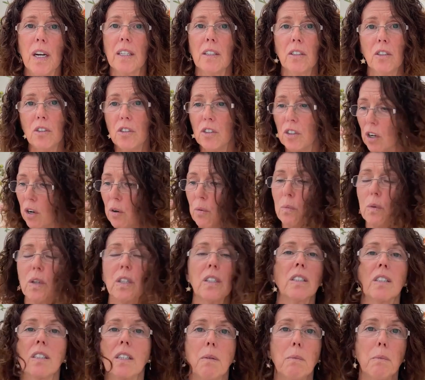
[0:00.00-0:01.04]
You don't want
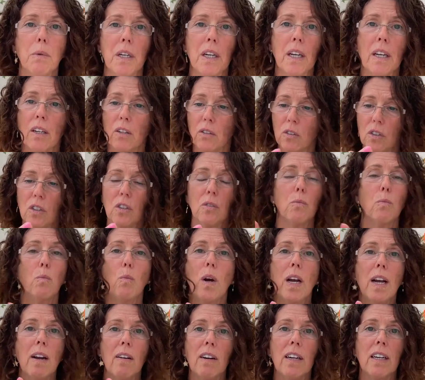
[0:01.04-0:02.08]
somebody who's
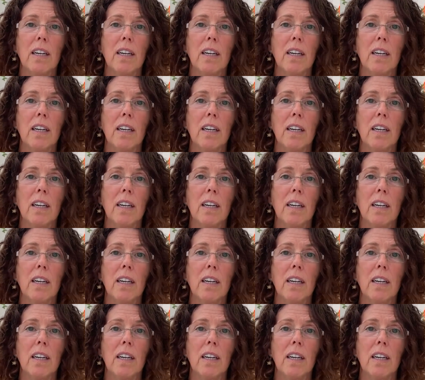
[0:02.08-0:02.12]
wearing